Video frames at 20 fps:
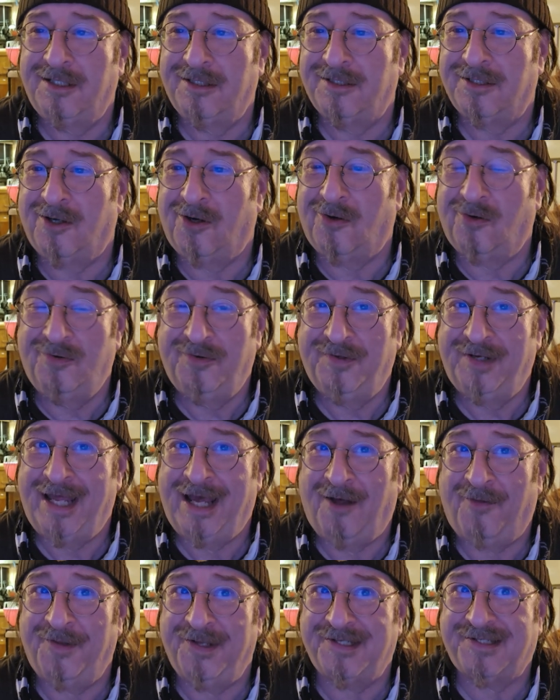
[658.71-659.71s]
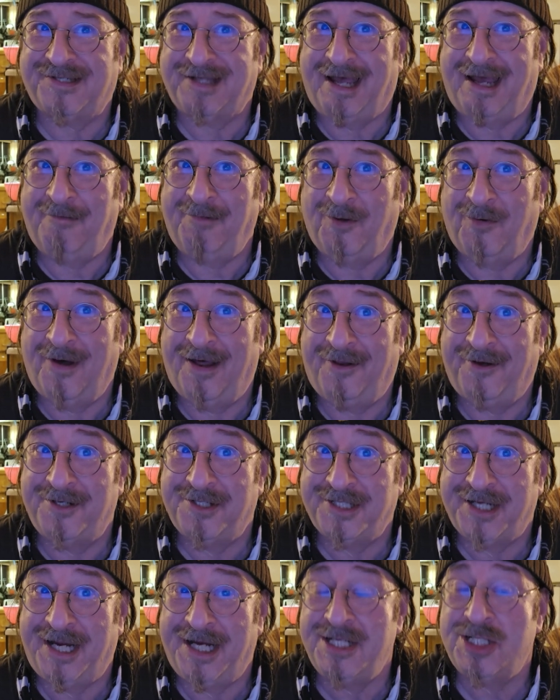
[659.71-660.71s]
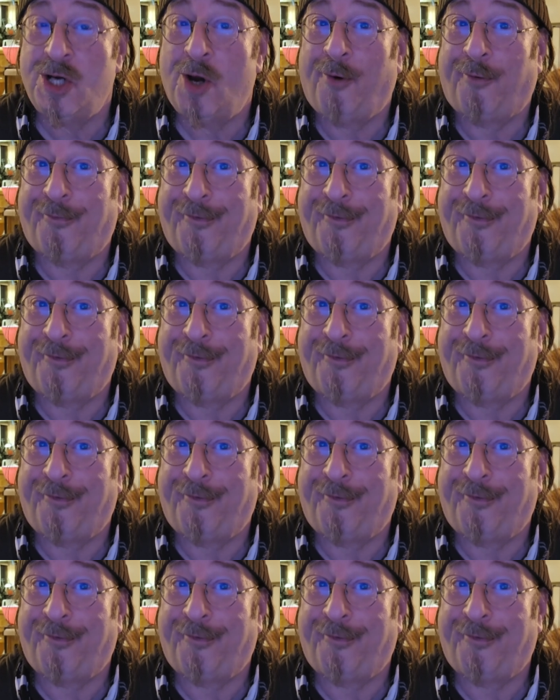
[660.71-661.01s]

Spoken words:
So now this time the weather change,